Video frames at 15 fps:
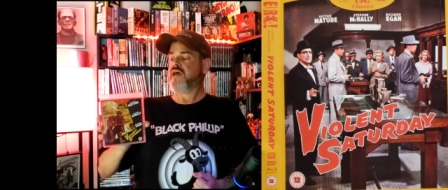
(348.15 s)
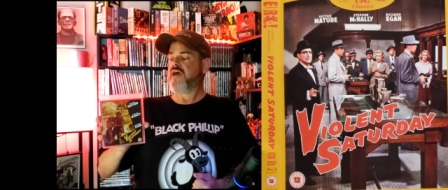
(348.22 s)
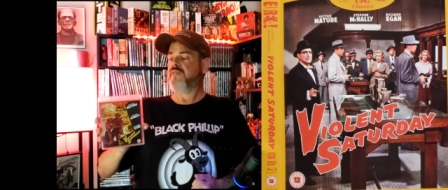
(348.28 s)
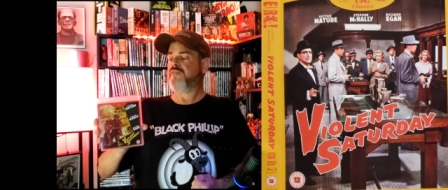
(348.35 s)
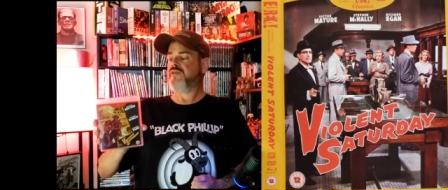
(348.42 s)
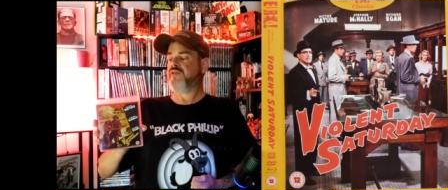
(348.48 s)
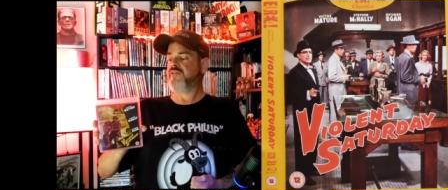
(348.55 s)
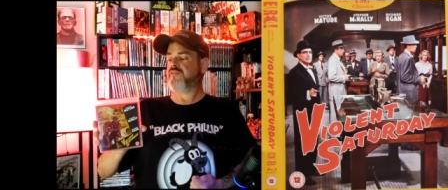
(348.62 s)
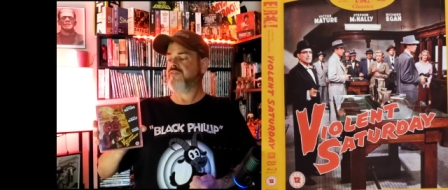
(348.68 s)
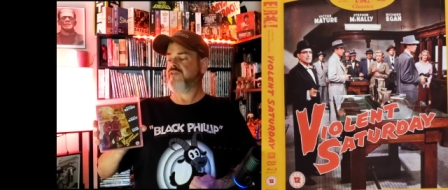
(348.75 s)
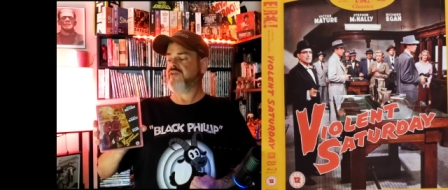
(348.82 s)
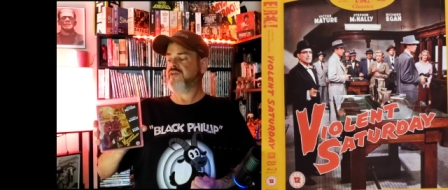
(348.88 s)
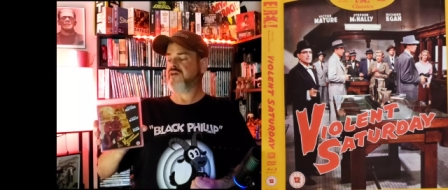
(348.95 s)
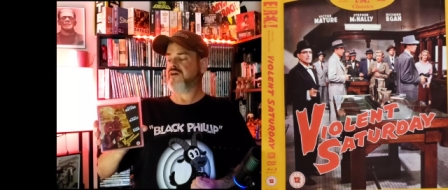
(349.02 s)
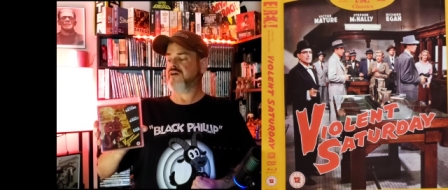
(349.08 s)
And then
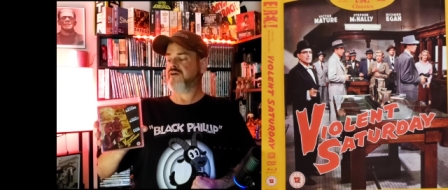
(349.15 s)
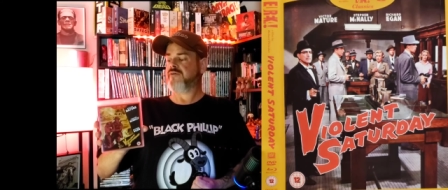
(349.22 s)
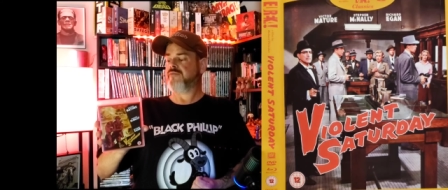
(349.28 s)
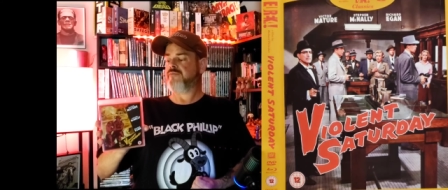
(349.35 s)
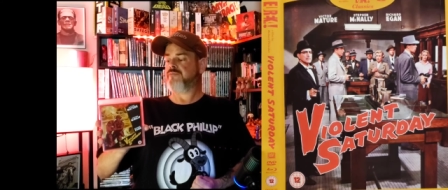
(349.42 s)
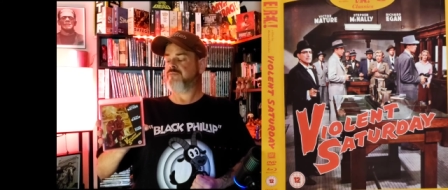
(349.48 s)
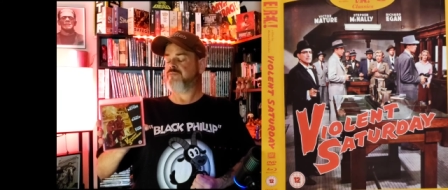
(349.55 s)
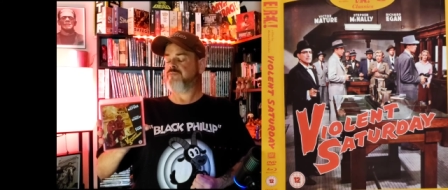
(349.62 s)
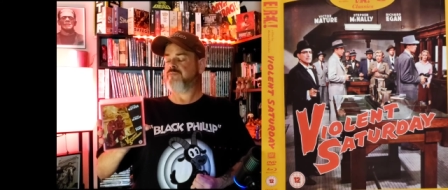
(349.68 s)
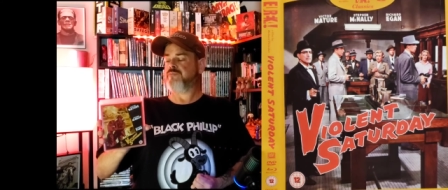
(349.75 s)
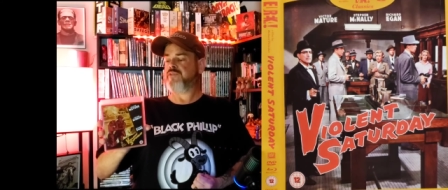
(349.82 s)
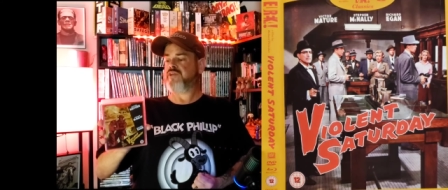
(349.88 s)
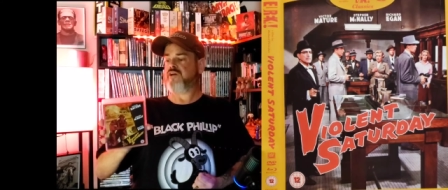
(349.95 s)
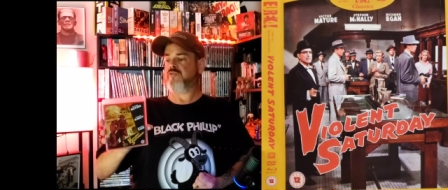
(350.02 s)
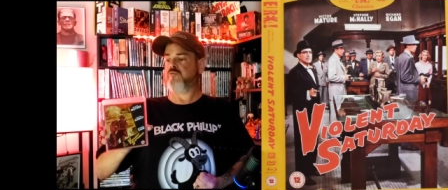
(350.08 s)
the uh,
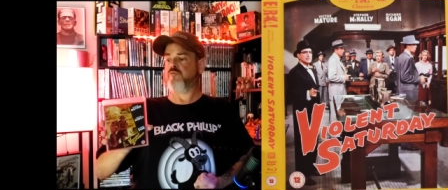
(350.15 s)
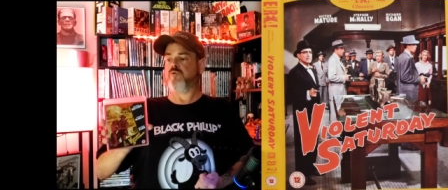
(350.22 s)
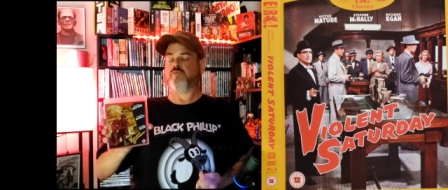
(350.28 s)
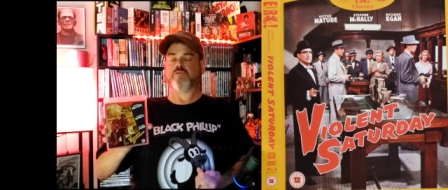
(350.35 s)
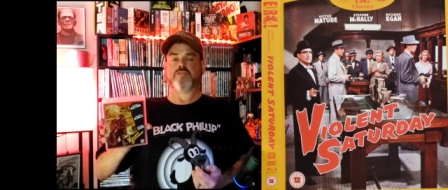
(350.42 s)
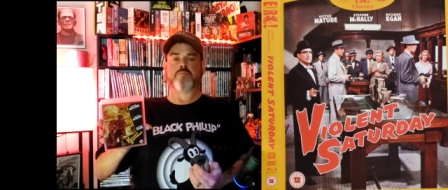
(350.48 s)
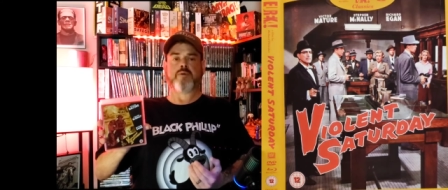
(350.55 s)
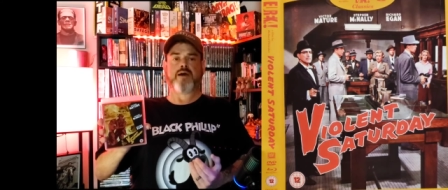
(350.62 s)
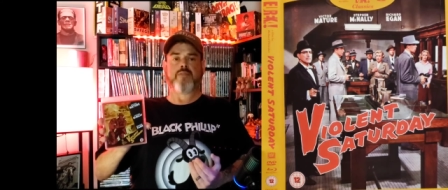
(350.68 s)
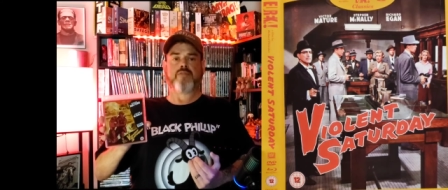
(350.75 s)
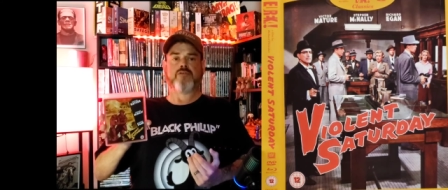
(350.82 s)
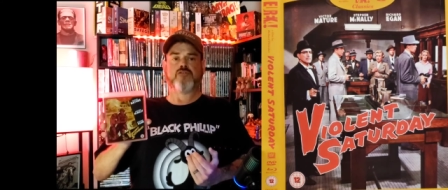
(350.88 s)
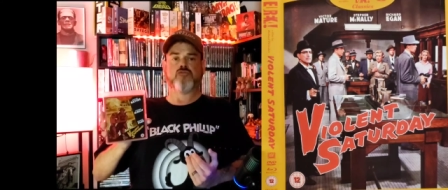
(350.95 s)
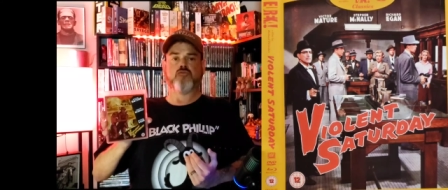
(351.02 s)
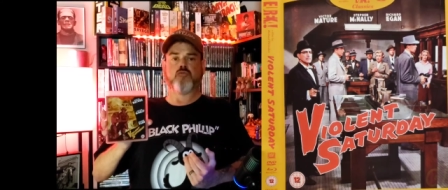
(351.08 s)
the other one was about
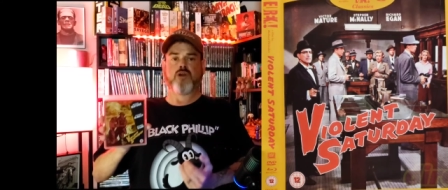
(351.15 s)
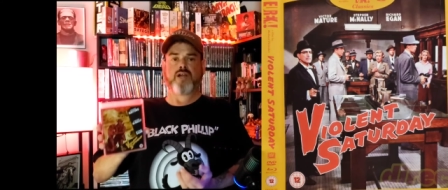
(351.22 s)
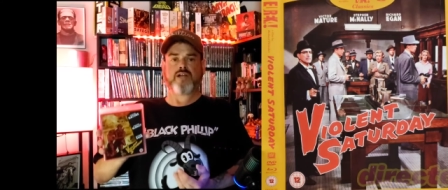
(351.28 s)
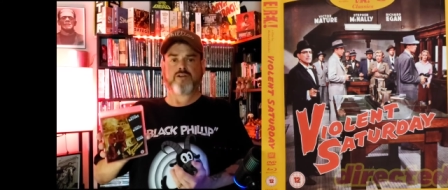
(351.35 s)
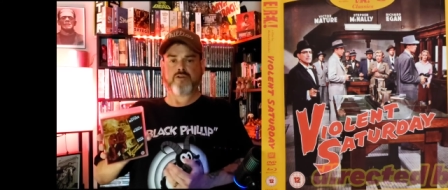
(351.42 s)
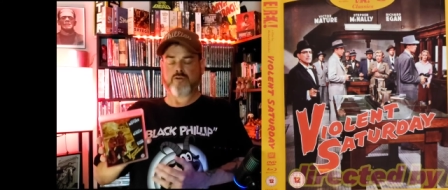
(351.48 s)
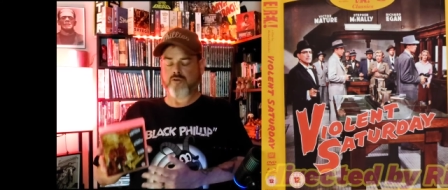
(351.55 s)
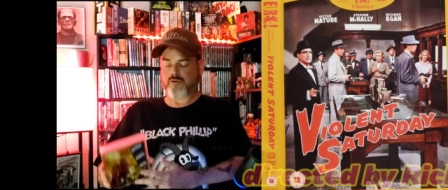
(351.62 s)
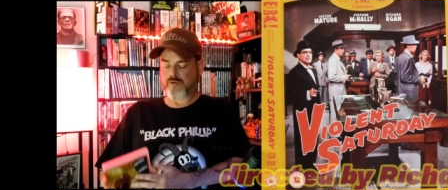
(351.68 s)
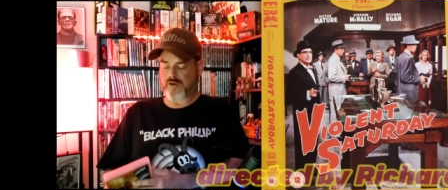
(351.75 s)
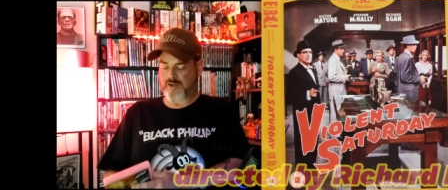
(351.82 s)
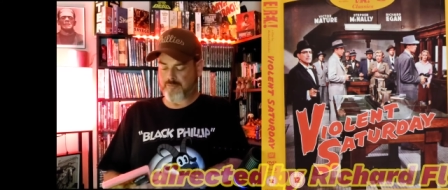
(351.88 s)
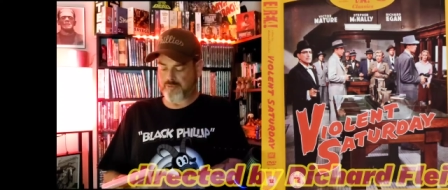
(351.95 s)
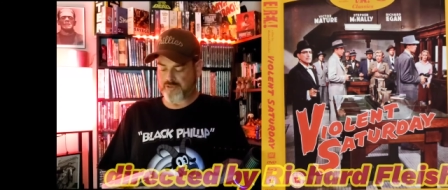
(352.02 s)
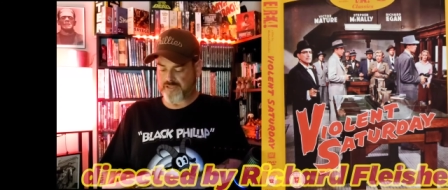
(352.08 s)
the
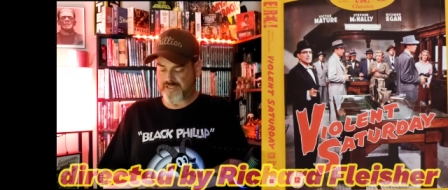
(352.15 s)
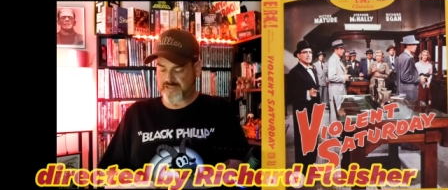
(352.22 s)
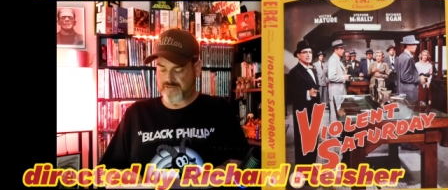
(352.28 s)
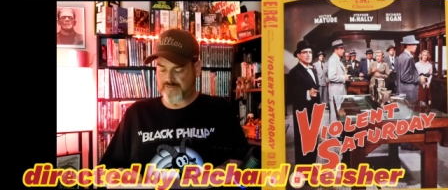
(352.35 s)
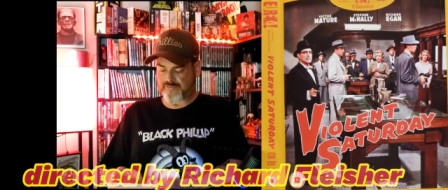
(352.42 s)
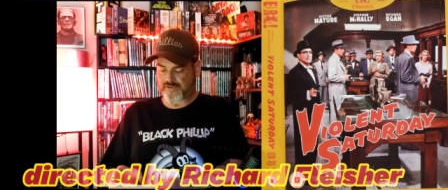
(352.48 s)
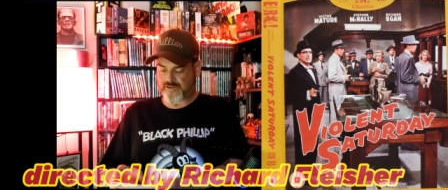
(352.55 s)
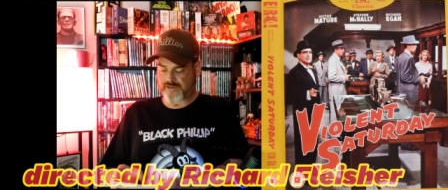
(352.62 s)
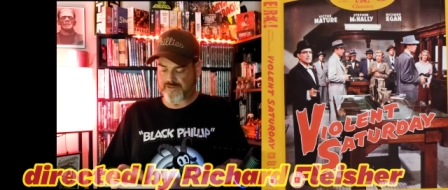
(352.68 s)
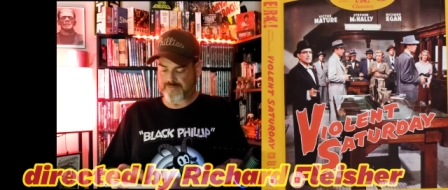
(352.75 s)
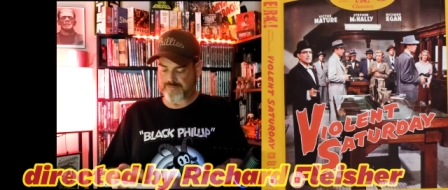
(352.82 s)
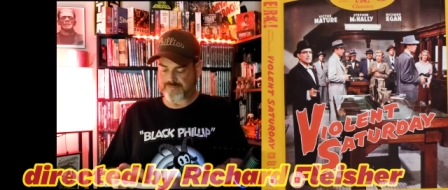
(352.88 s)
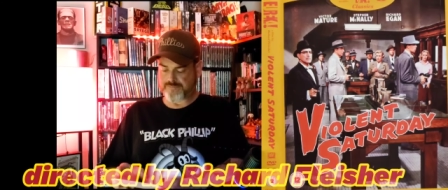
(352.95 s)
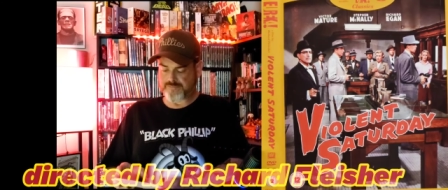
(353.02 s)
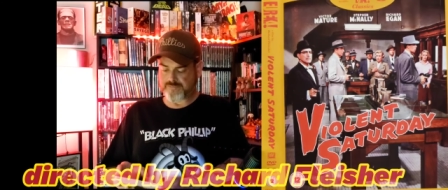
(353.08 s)
director, I believe, because
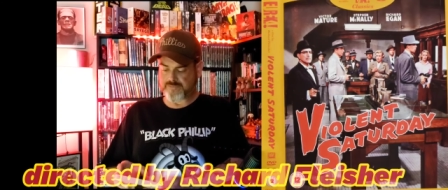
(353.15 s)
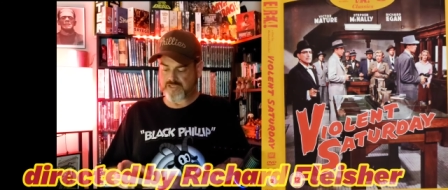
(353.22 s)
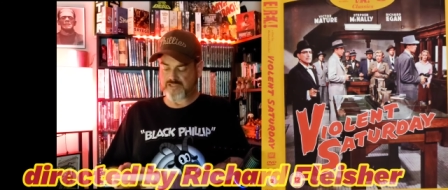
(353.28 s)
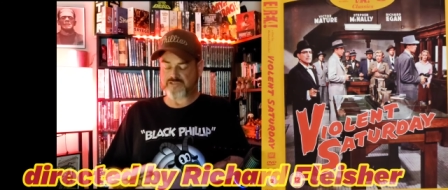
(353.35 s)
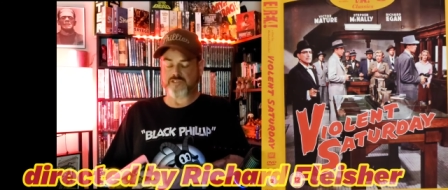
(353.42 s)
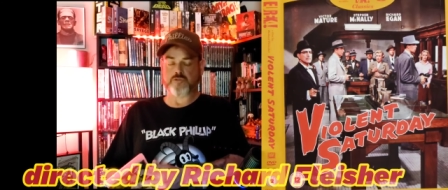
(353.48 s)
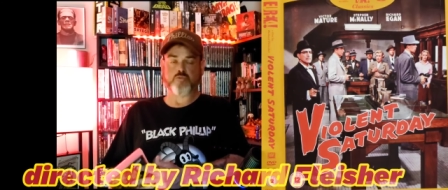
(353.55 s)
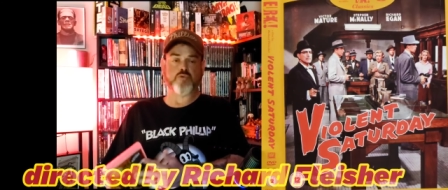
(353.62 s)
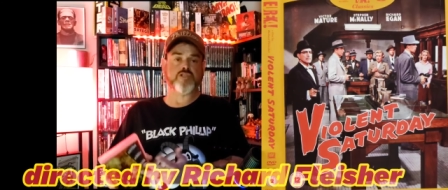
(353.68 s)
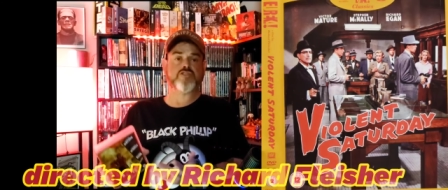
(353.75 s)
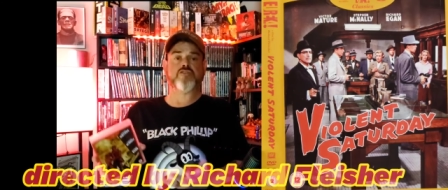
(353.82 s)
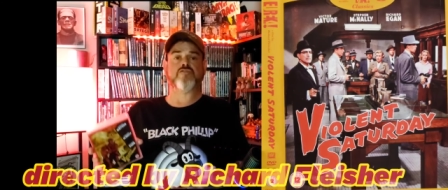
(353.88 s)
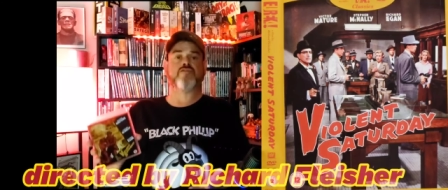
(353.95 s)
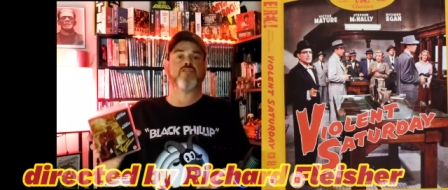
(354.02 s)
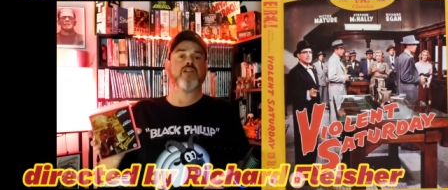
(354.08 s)
um, it's
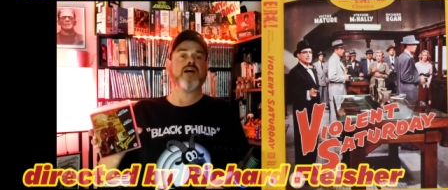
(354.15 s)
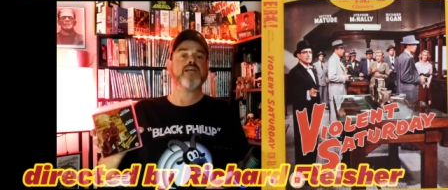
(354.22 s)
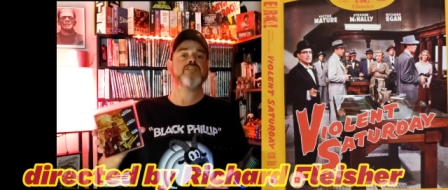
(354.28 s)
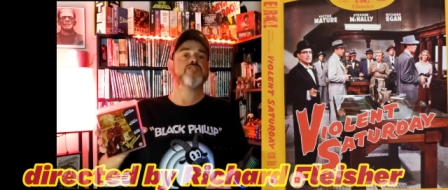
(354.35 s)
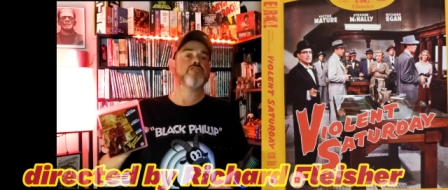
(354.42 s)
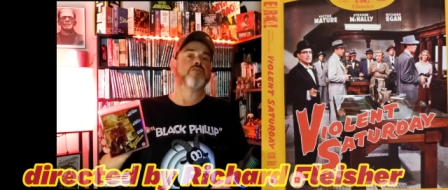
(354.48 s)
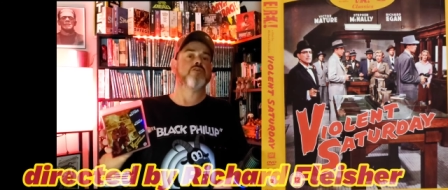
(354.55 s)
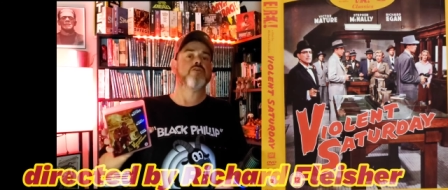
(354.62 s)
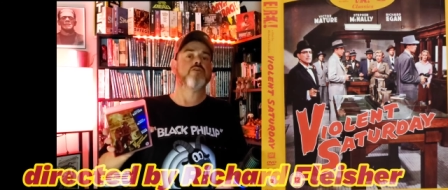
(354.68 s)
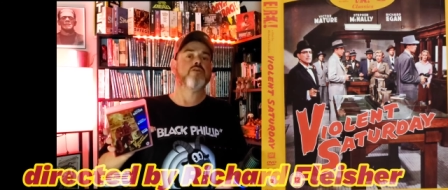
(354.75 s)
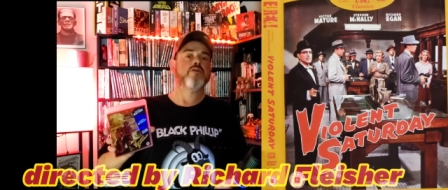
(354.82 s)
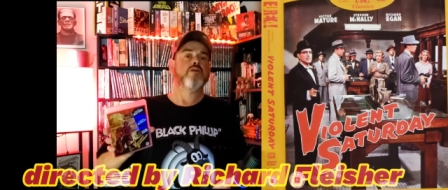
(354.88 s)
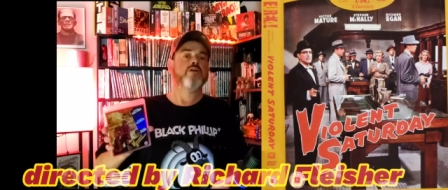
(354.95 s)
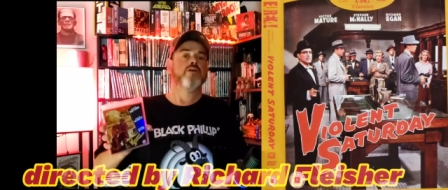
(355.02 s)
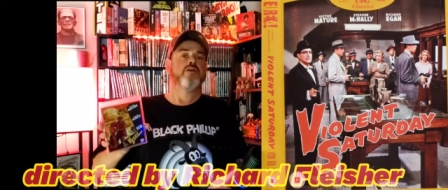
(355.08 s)
Richard Fleischer.